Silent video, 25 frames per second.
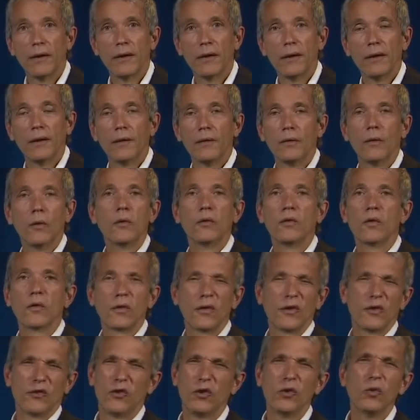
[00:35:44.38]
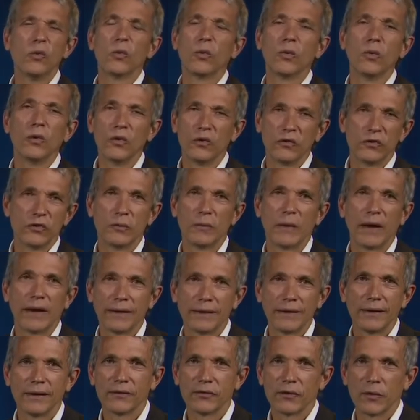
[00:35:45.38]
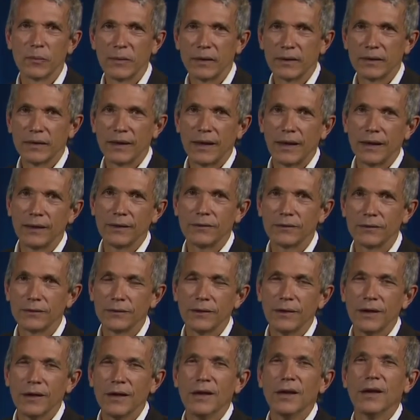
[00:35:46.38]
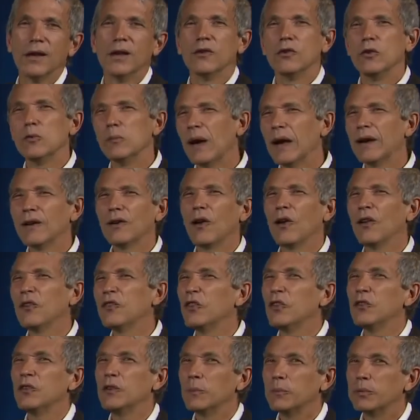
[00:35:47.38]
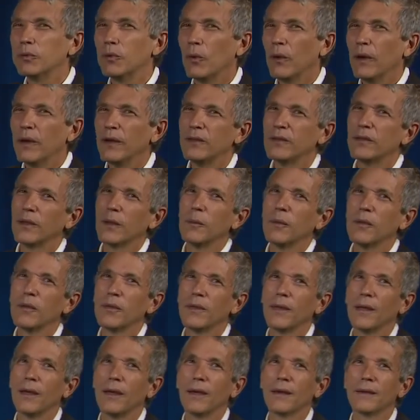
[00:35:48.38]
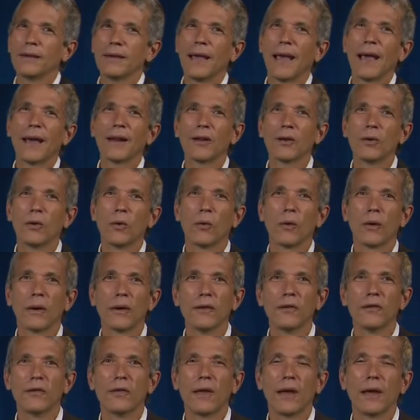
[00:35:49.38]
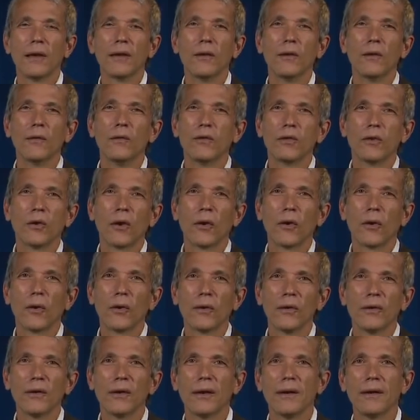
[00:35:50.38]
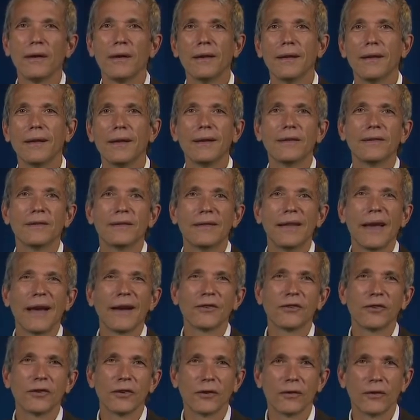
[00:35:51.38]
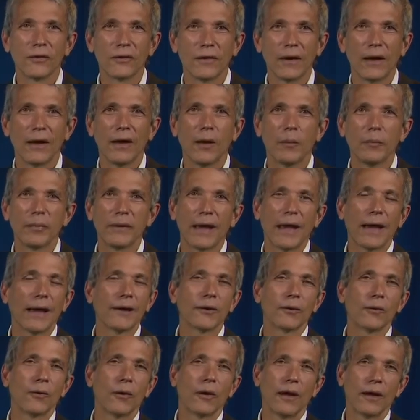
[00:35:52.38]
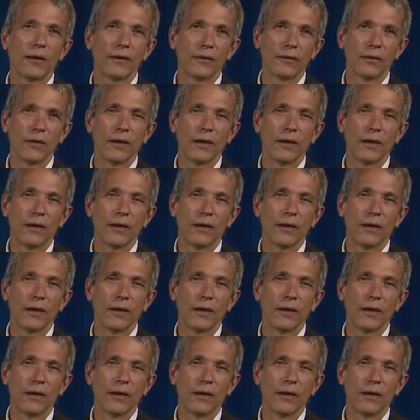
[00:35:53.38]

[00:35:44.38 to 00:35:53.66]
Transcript: Those are the two rules you might get from the case. You might also deploy some of the categories that you've learned in these lectures to help categorize